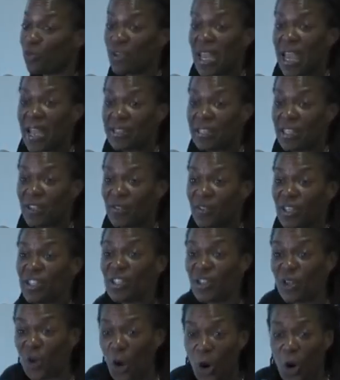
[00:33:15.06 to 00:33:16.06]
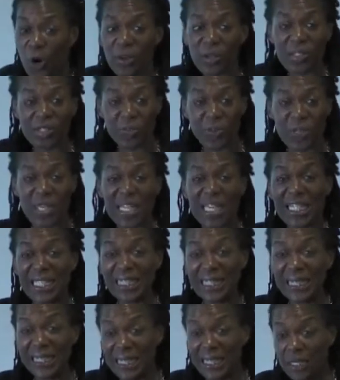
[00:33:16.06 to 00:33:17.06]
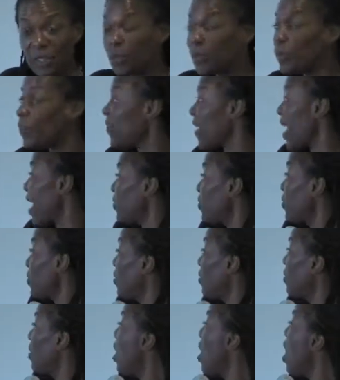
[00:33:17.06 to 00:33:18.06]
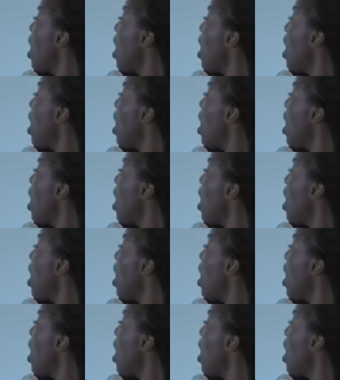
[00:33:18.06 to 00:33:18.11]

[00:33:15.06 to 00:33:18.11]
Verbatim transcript: reactivity, so your heart is beating a little bit faster.